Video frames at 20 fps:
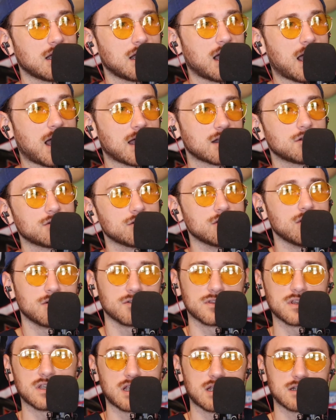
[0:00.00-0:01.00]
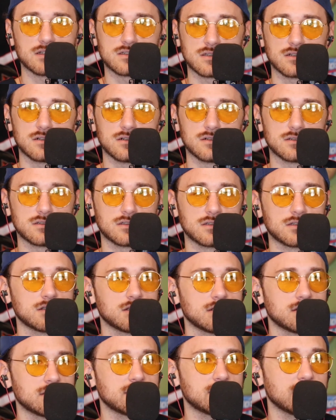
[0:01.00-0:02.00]
I don't know the answers
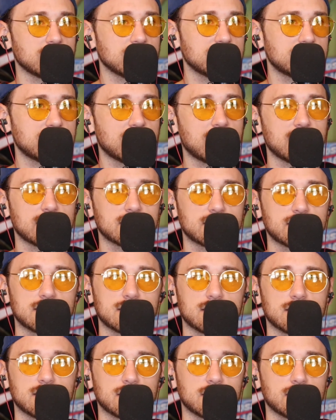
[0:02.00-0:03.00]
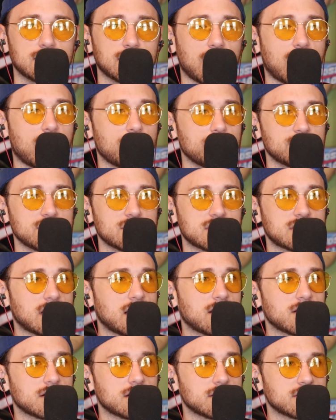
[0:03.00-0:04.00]
to the test. I'm just
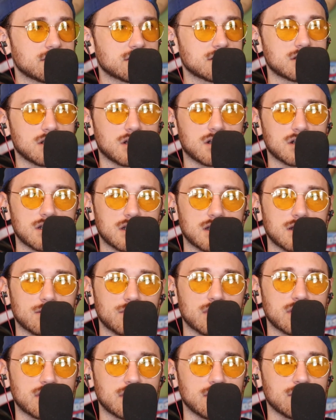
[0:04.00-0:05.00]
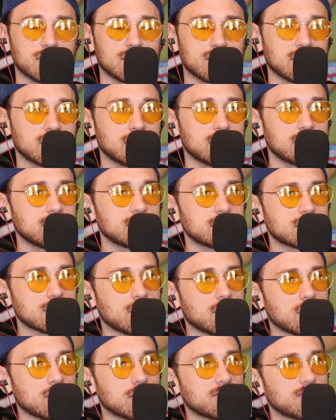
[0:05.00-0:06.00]
out here studying with you.
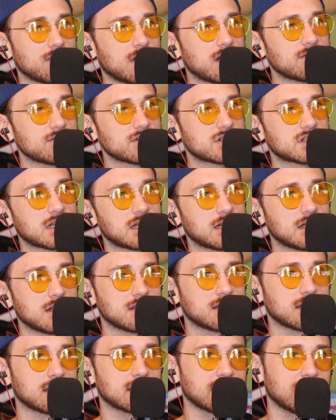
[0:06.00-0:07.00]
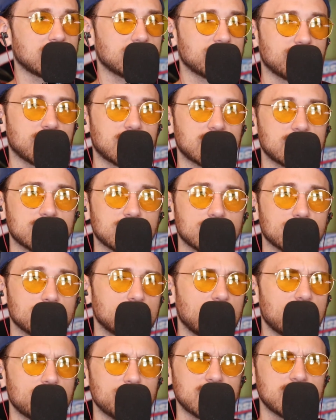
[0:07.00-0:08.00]
So if I ever say anything that offends you,
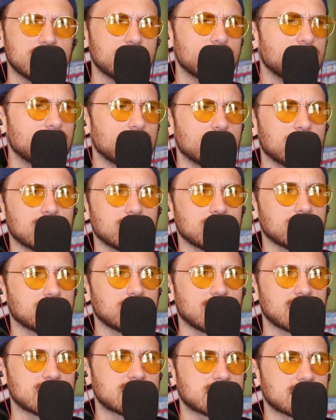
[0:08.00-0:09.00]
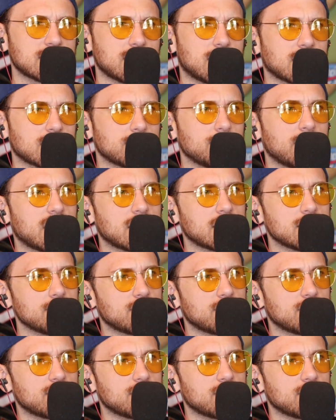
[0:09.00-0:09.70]
let me know. Let's talk about it.